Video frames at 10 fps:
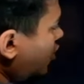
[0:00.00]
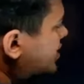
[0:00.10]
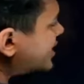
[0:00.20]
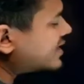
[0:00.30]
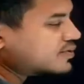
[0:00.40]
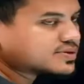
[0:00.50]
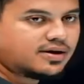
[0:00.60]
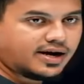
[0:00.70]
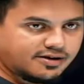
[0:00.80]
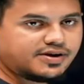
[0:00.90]
here all the
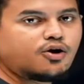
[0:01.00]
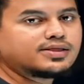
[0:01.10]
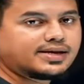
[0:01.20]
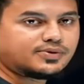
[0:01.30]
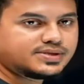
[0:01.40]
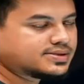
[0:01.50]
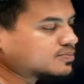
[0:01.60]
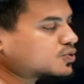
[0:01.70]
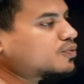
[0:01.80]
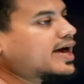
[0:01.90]
cations are different, all the anions are
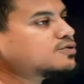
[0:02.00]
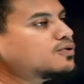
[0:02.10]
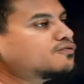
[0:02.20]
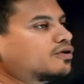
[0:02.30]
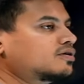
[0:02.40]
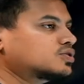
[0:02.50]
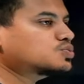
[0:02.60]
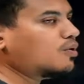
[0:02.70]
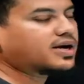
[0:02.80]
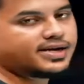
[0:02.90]
same. So we have to look for
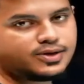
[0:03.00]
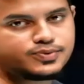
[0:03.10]
smaller